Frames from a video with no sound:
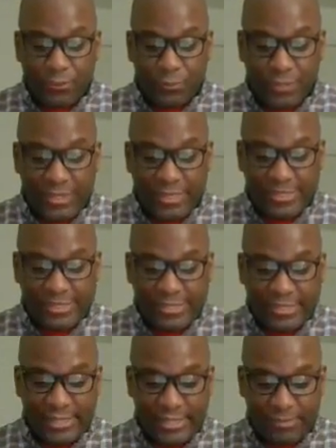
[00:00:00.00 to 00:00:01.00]

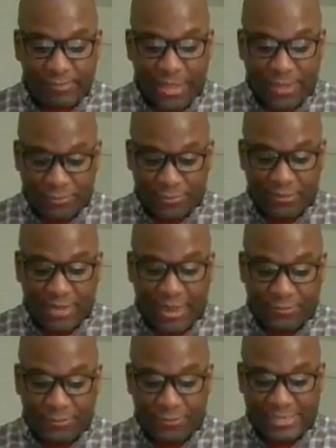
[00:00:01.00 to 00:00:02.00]
36, Matthew
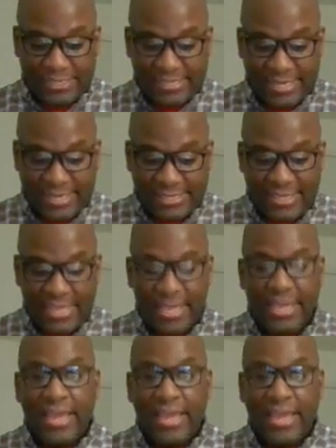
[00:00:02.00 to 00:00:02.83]
9, 36,